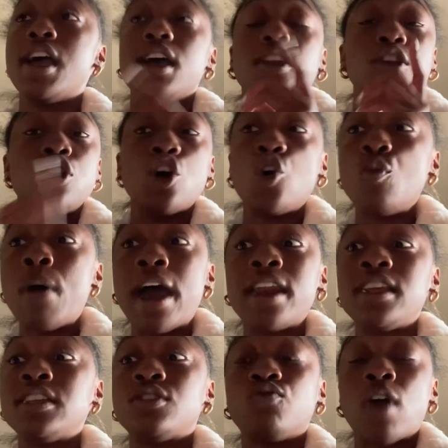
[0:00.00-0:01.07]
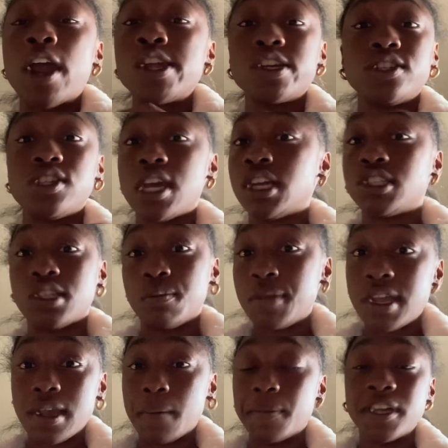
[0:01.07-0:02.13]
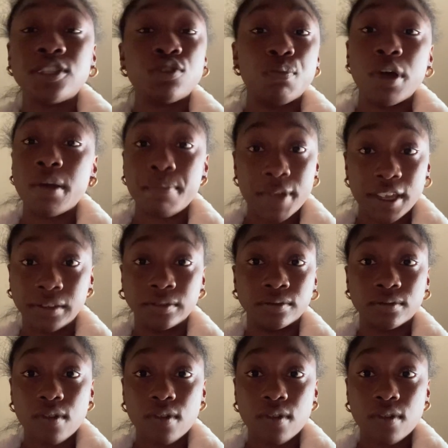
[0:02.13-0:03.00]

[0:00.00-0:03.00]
Nobody is writing a check to me, bitch, but me.